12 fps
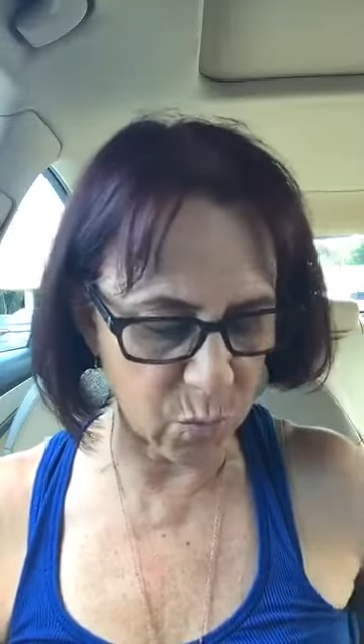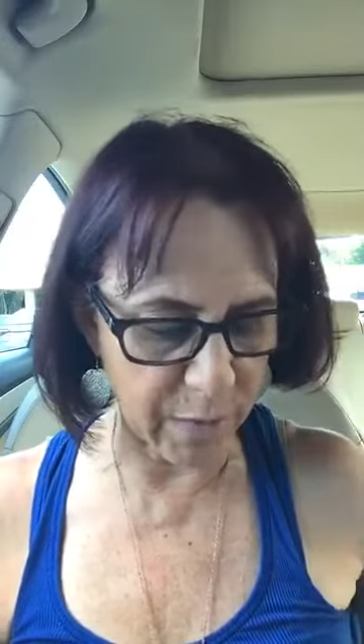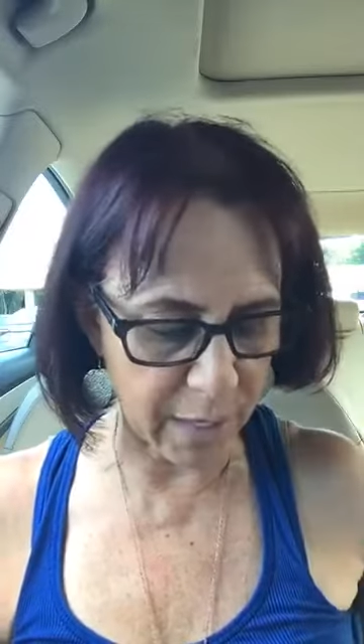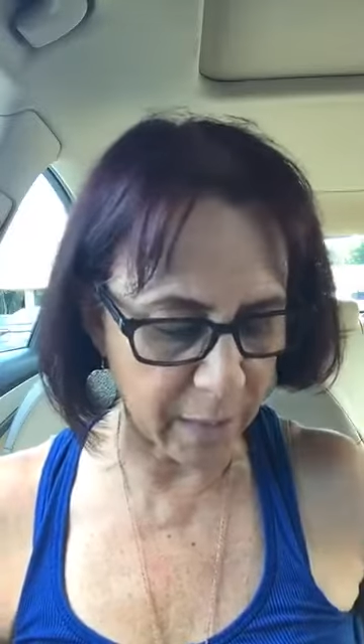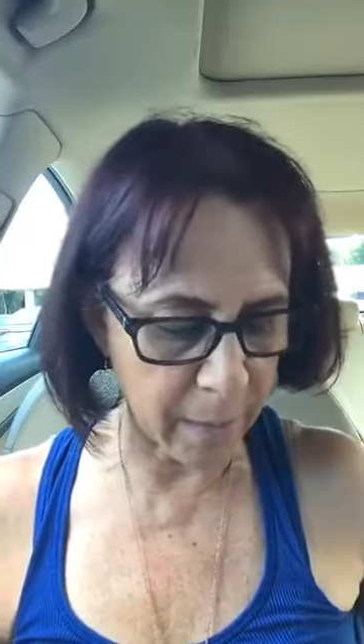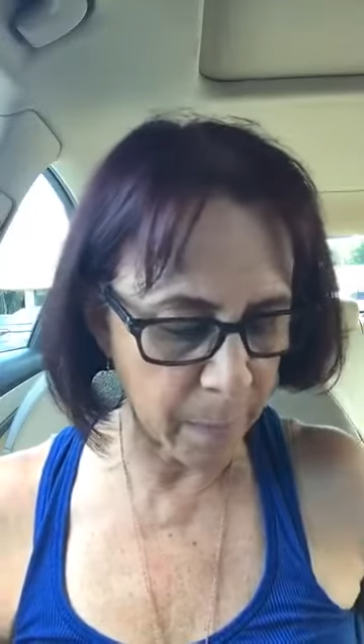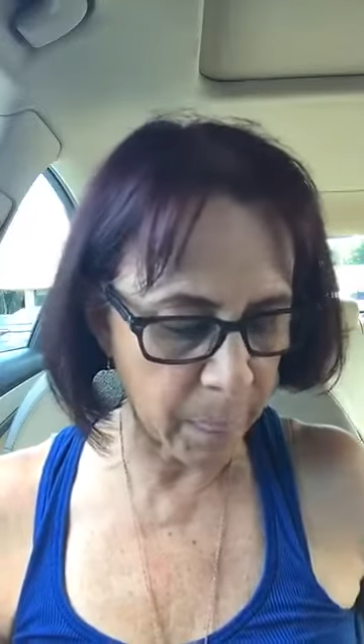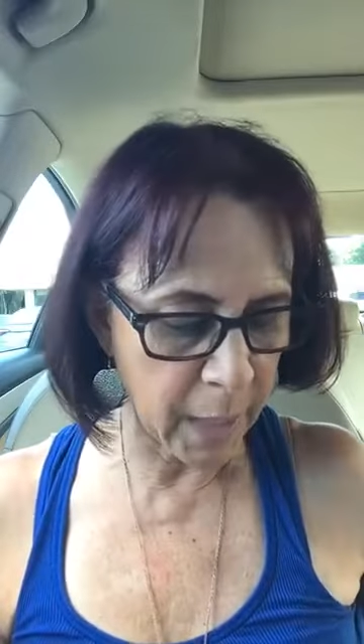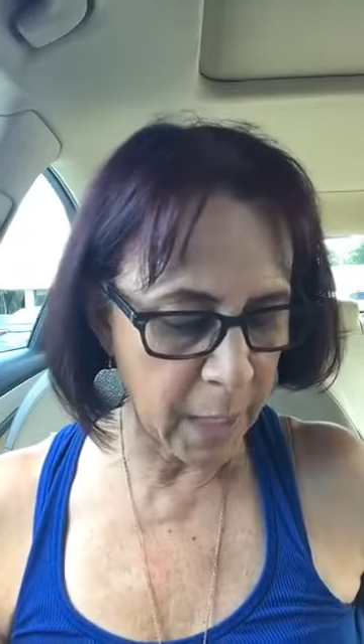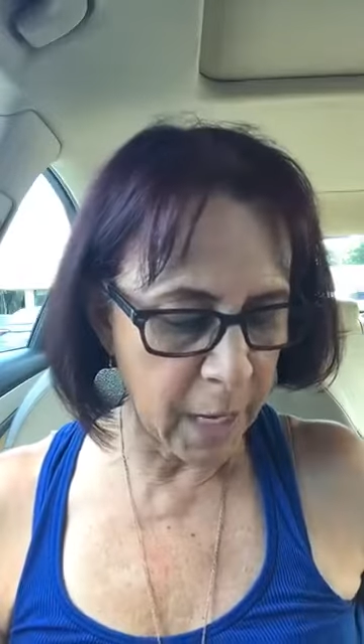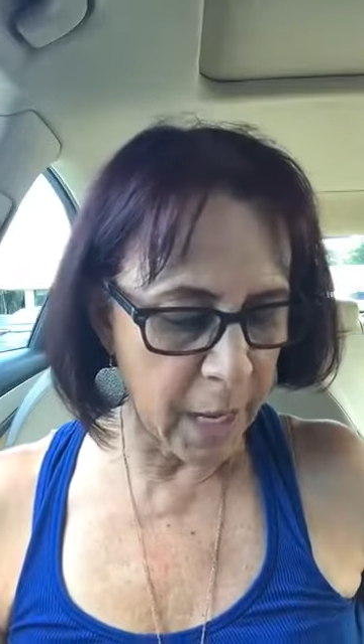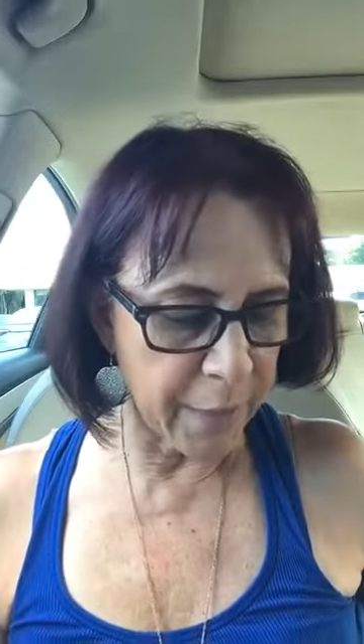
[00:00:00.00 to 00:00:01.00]
week.
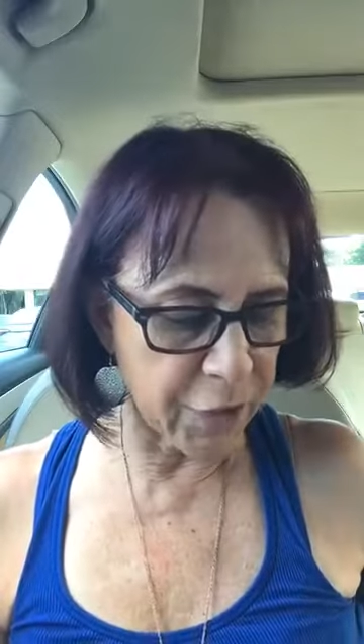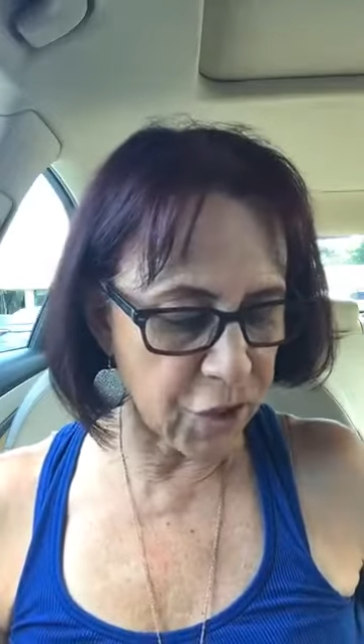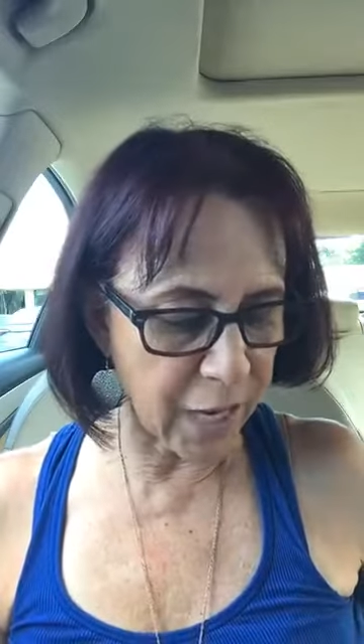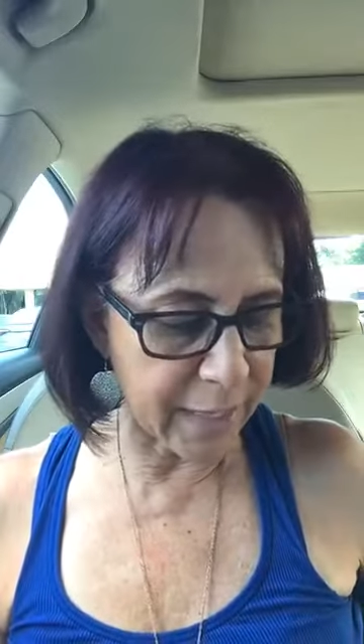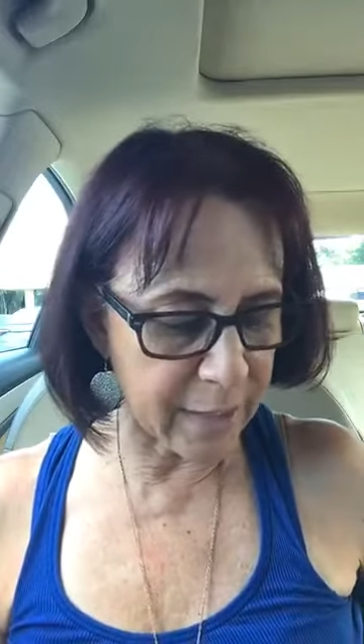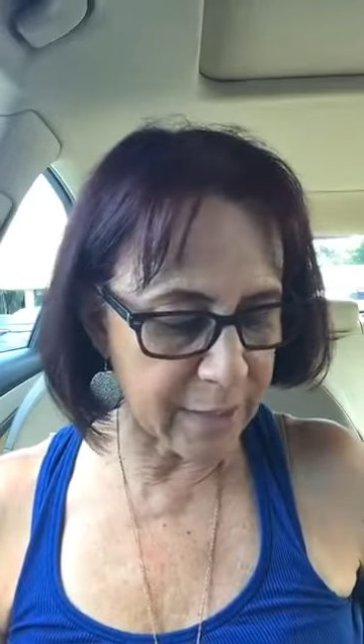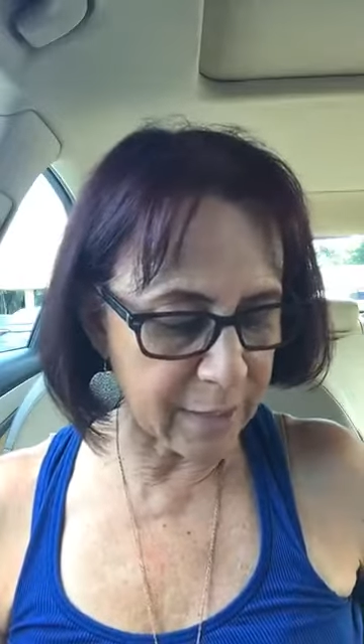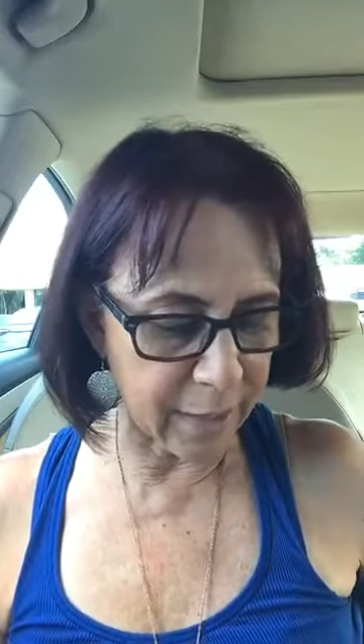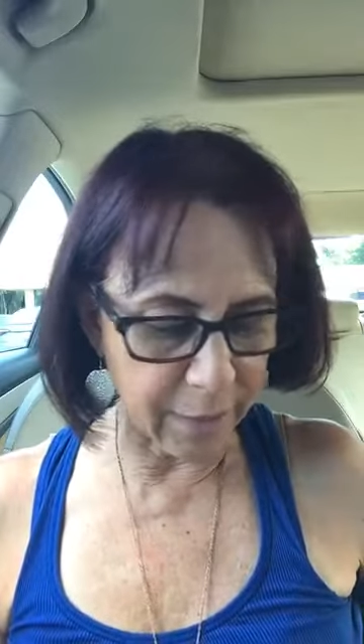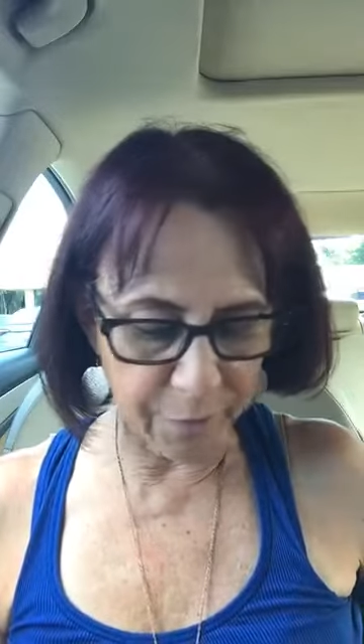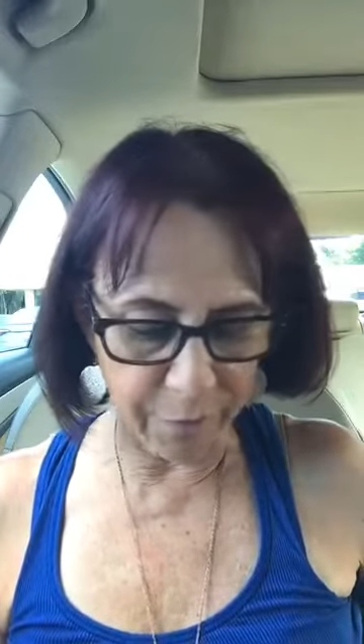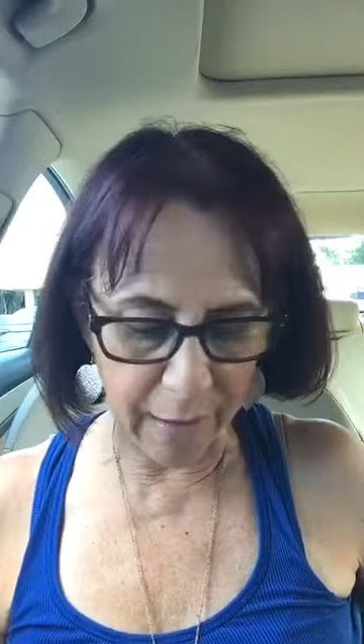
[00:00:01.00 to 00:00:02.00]
The China
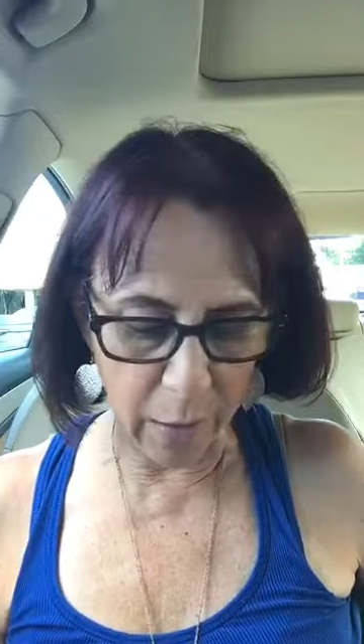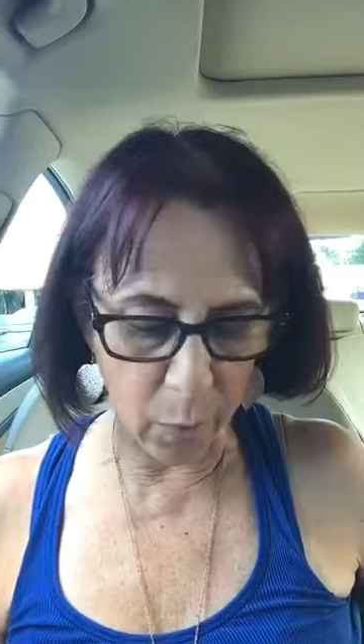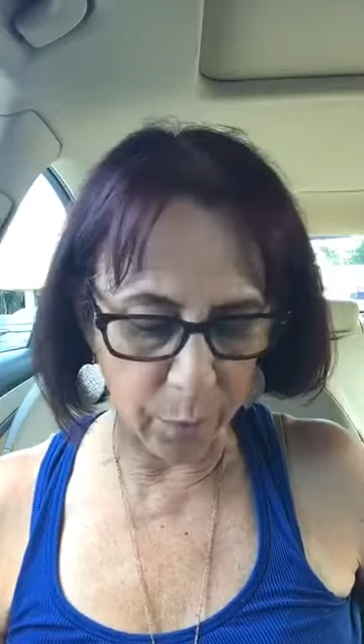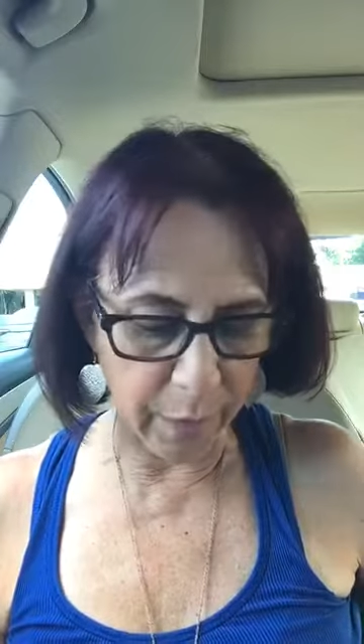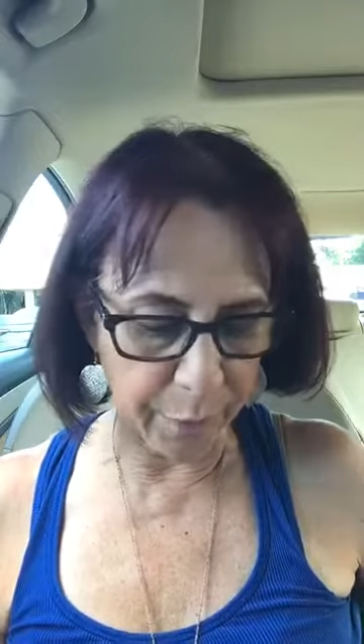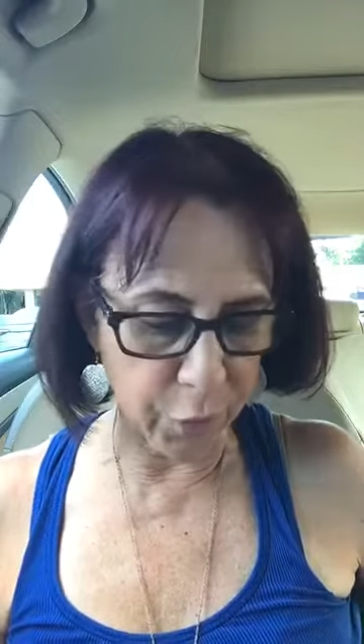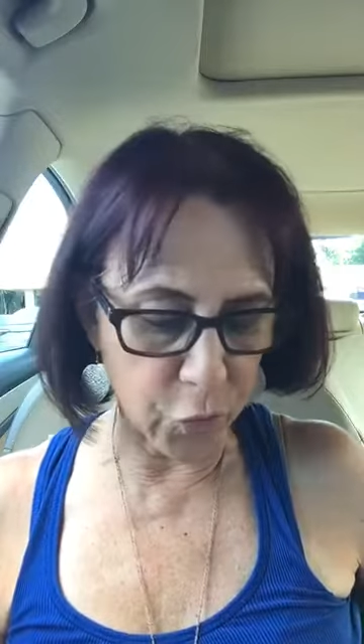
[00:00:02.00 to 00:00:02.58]
study found that the